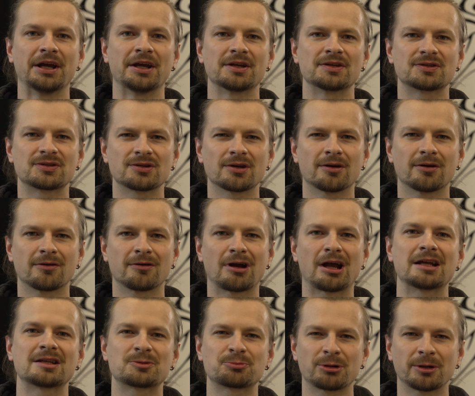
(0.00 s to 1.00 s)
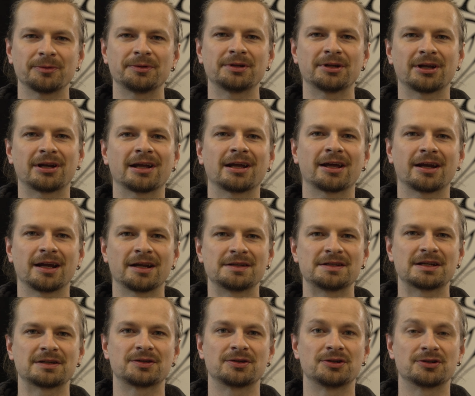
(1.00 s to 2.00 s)
So it's probably not a good
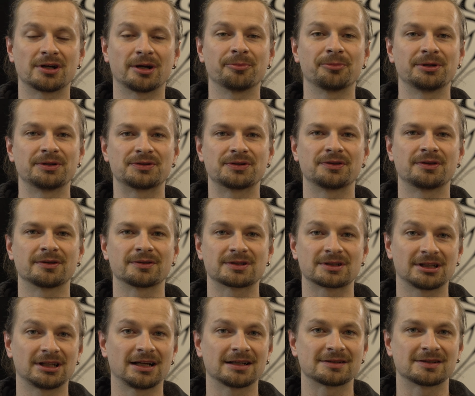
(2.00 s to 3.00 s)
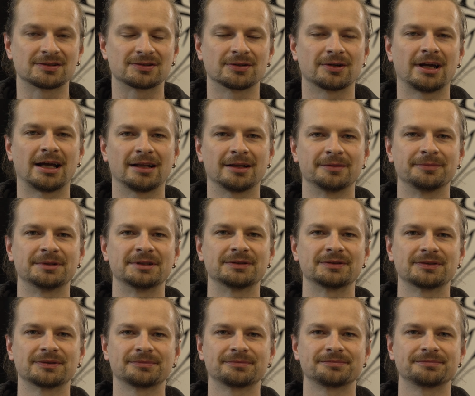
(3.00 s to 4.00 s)
idea to jump into those classes or
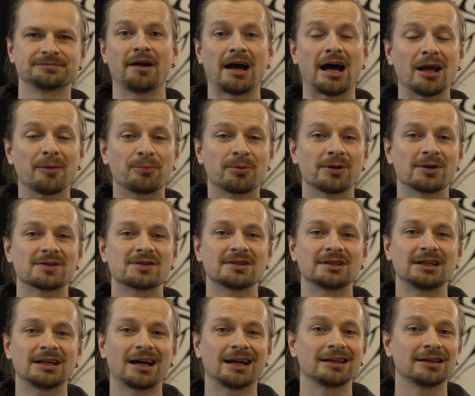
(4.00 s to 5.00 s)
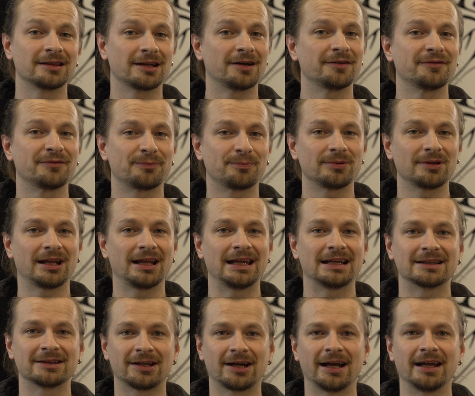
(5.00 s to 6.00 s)
elements. I personally love
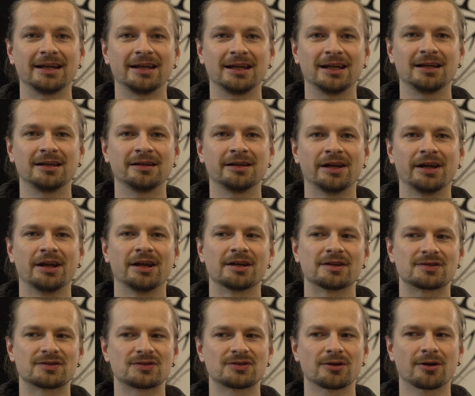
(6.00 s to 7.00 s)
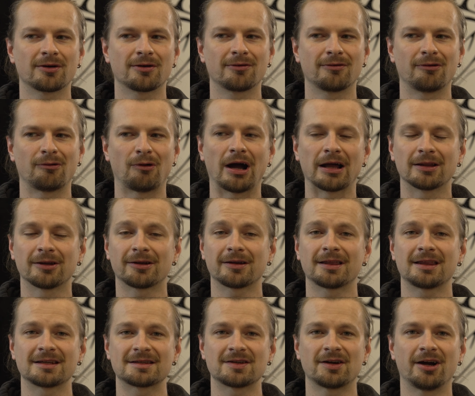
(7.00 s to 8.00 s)
playing Lightning, so a lot of
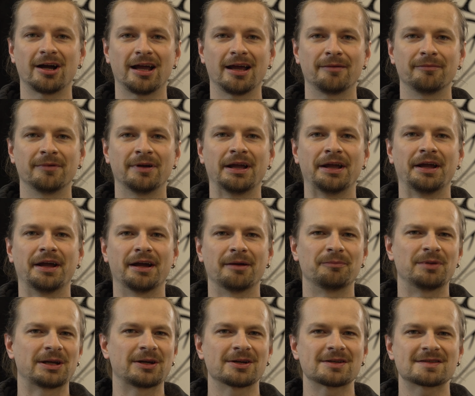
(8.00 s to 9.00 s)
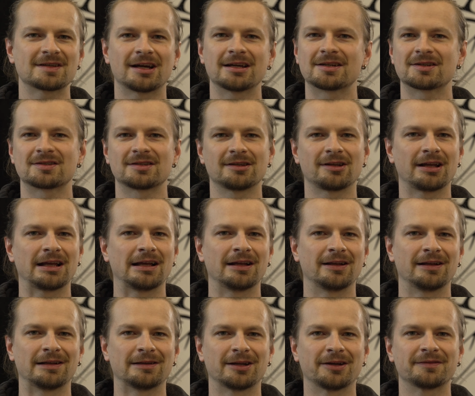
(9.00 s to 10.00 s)
the time, because I just
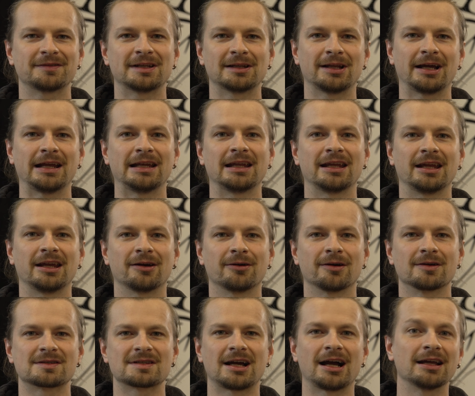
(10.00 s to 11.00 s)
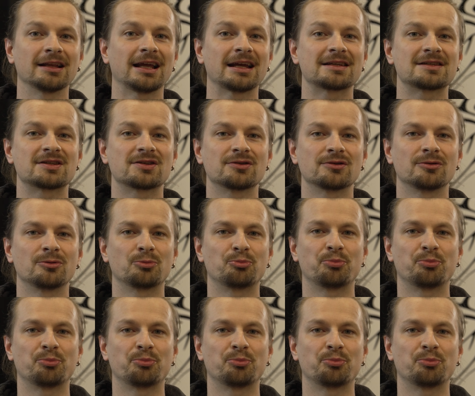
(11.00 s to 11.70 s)
love the Lightning heroes, I like to